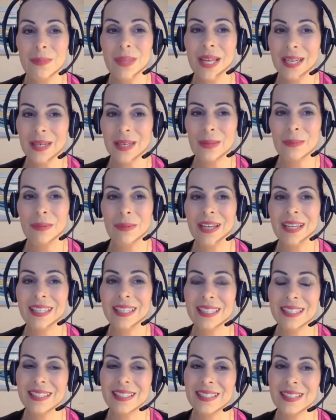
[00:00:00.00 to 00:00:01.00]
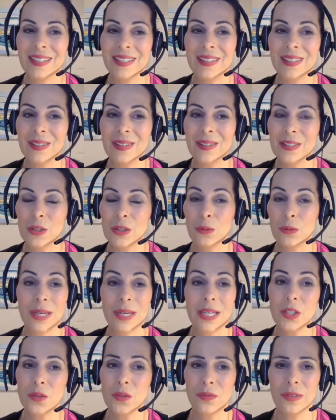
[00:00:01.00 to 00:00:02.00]
in mind. It's a
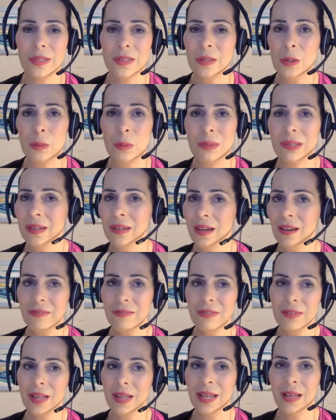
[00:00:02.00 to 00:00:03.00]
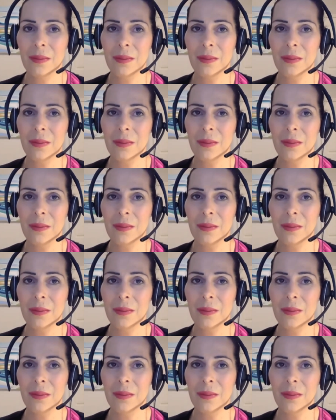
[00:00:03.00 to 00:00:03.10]
race for you, but not for them.